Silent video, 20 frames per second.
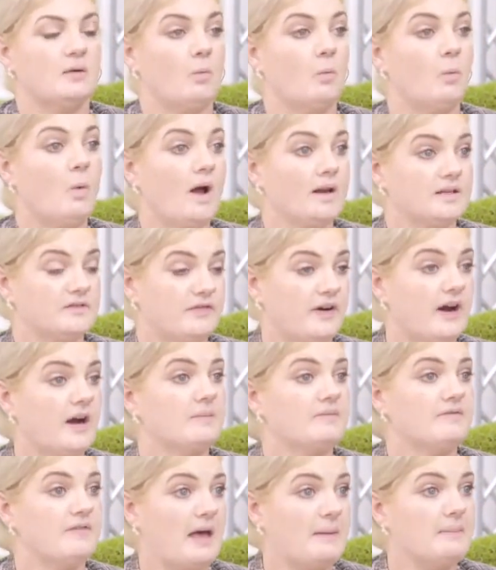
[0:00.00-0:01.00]
what
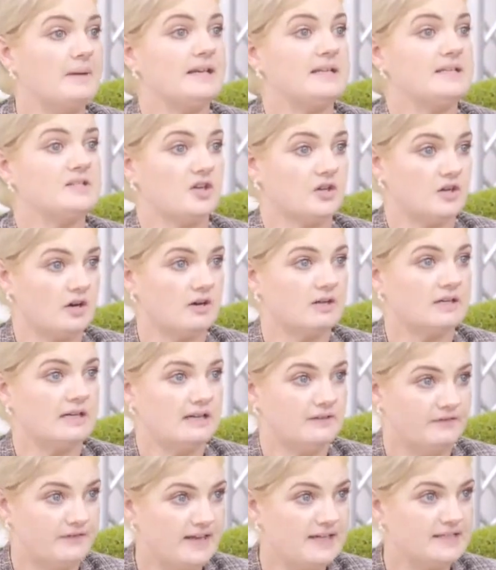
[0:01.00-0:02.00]
farm families are
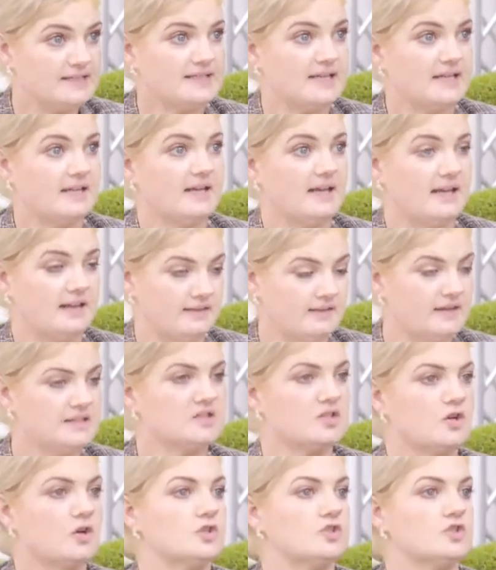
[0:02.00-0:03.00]
currently facing in
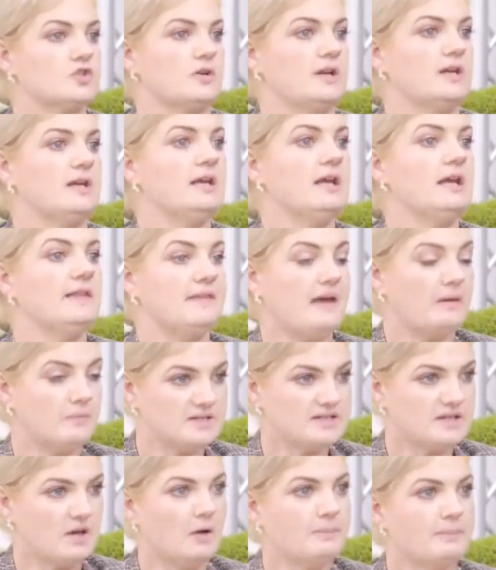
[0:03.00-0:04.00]
this country. That
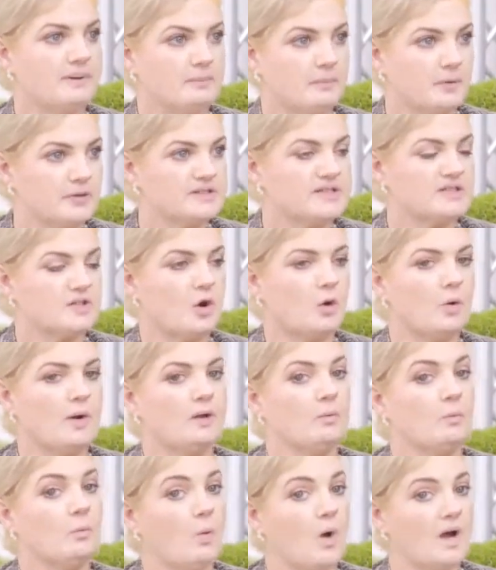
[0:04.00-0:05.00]
was a couple of months ago.
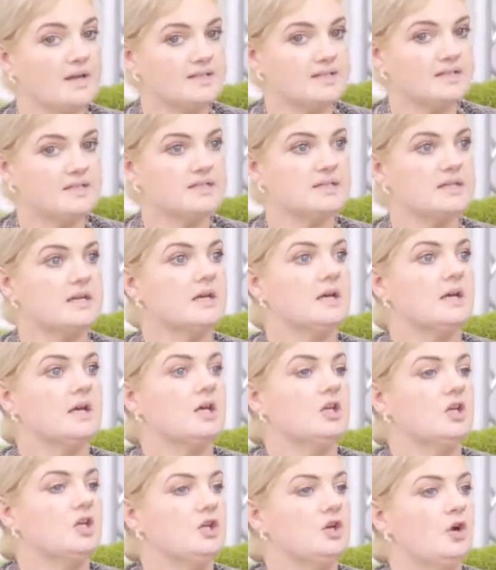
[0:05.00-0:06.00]
It wasn't,
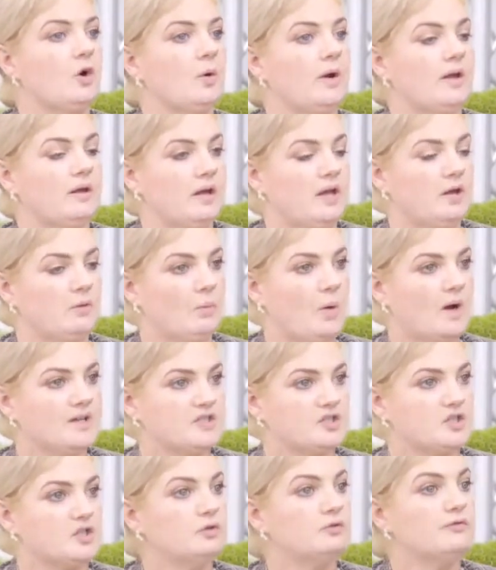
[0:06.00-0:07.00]
you know, it
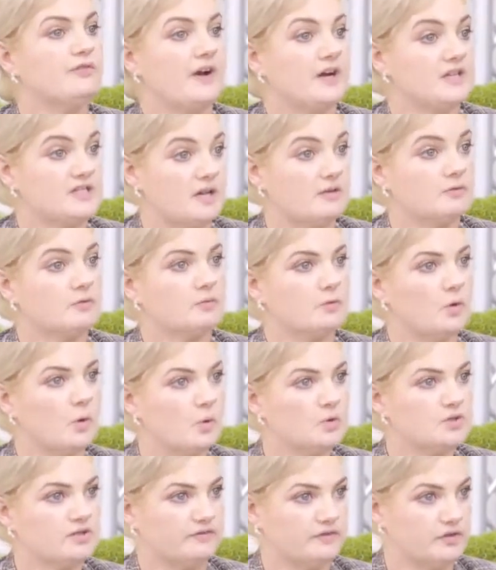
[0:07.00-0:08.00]
wasn't too far down the
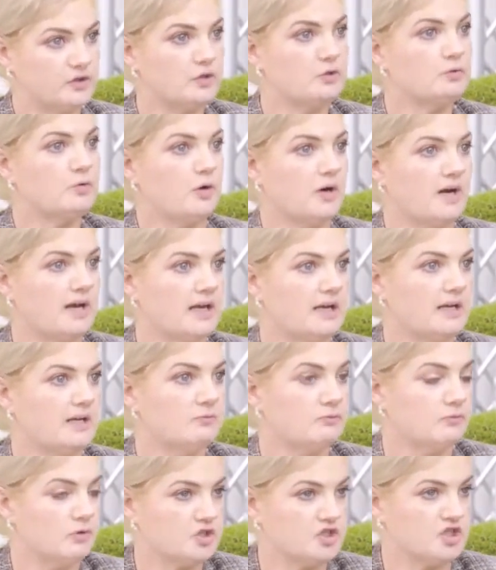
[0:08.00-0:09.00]
road of the
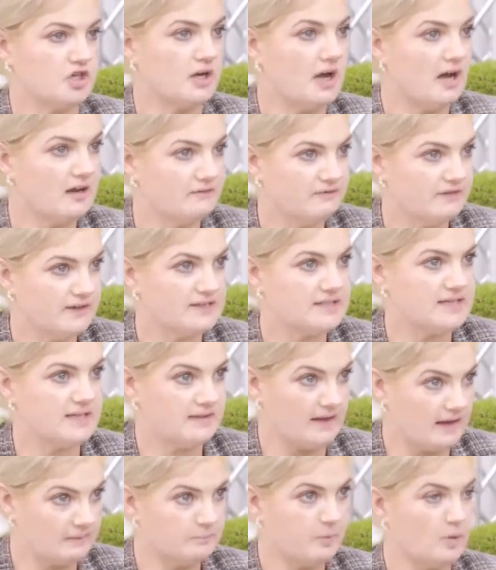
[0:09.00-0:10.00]
Ukraine-Russia conflict at
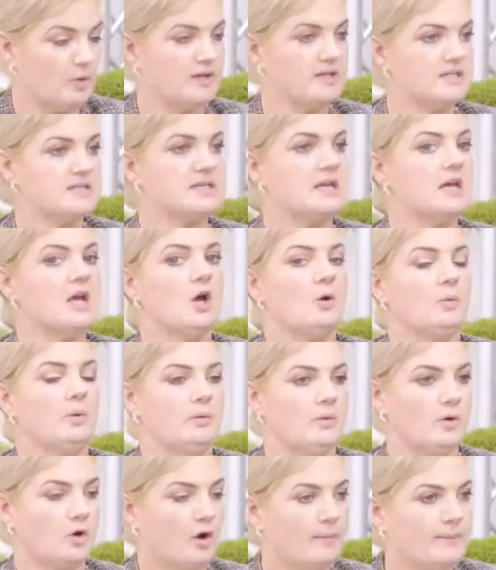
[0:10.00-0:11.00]
that point. We
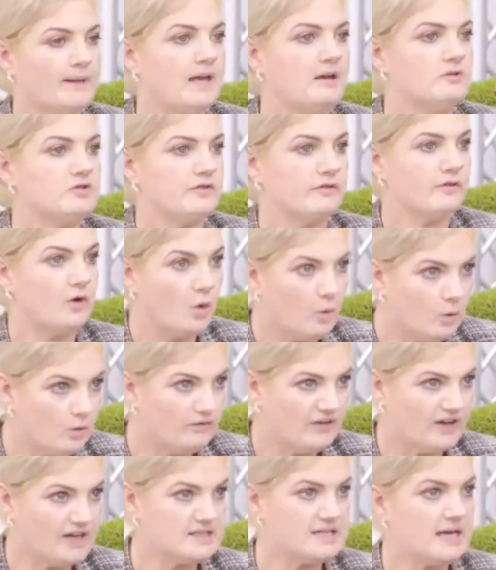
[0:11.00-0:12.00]
were coming out of
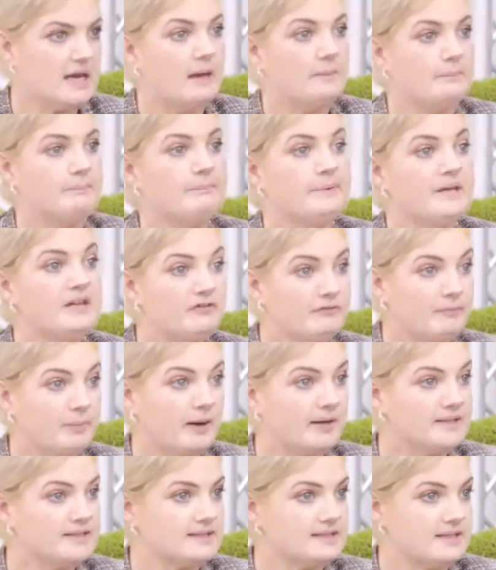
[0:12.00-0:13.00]
COVID. Beef
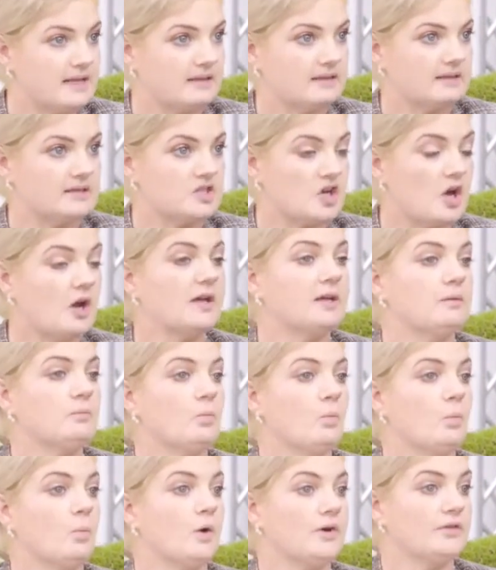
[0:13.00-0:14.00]
prices at the time
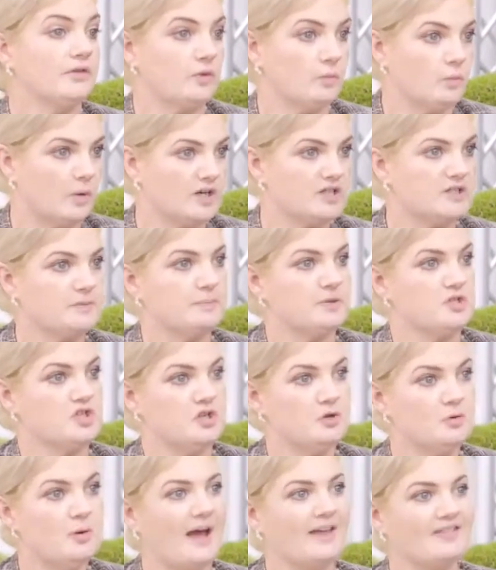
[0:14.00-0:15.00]
weren't the worst, but
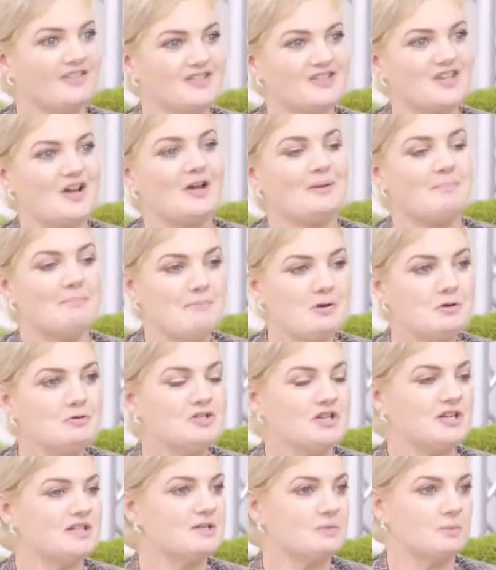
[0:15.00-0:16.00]
you at the time
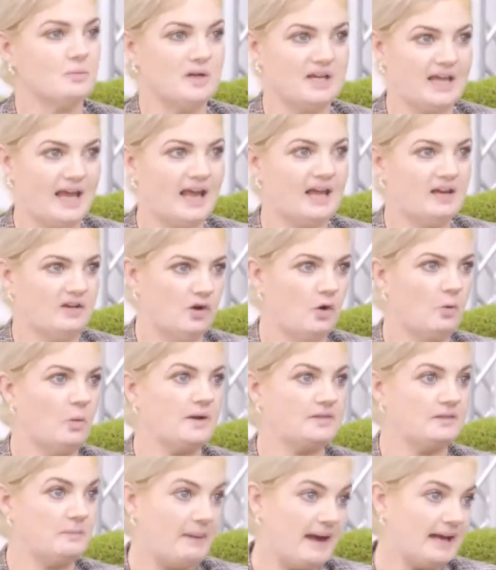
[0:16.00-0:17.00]
mooted, we can't know
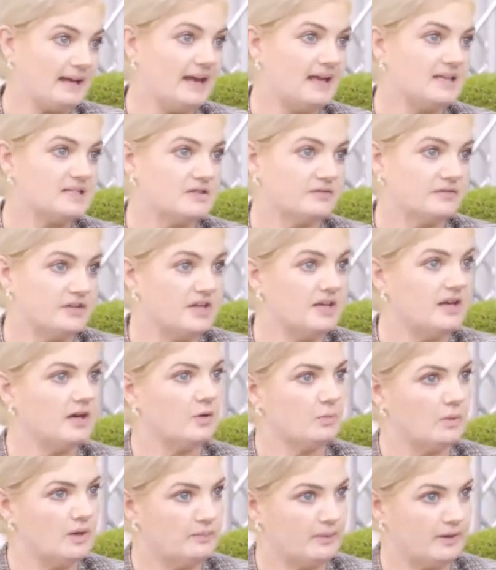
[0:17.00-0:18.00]
what the back end of the
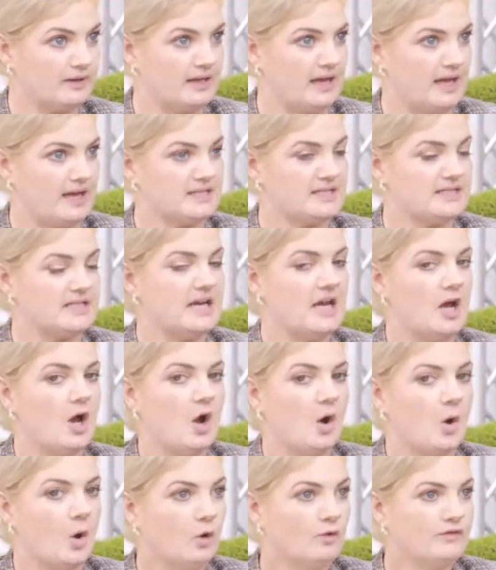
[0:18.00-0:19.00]
year will bring yet.
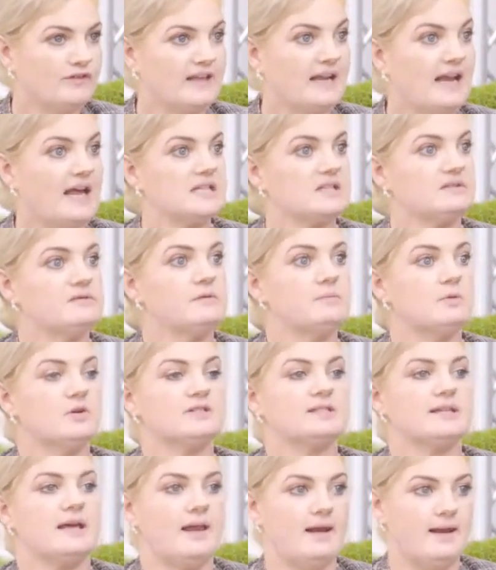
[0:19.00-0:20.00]
Over the last few
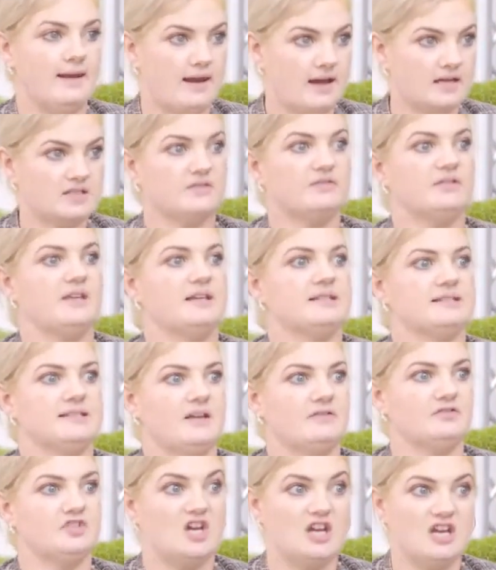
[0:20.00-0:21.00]
months, a lot of things
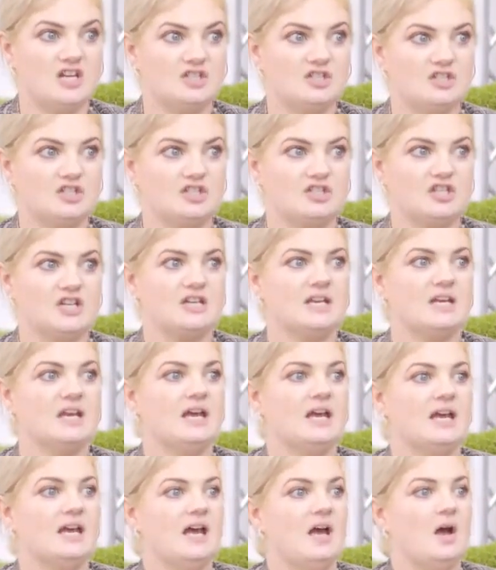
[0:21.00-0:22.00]
have changed.
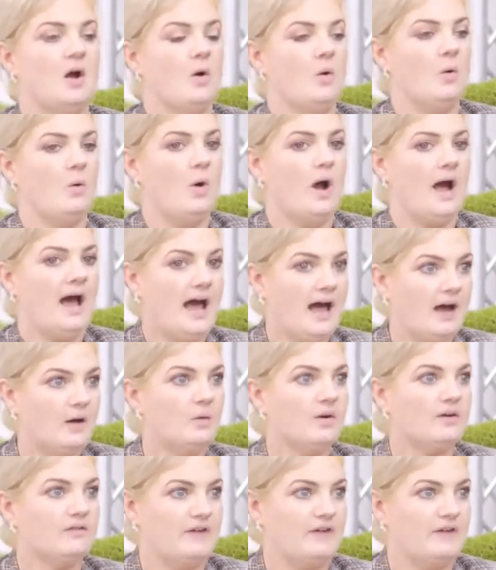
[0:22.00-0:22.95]
How are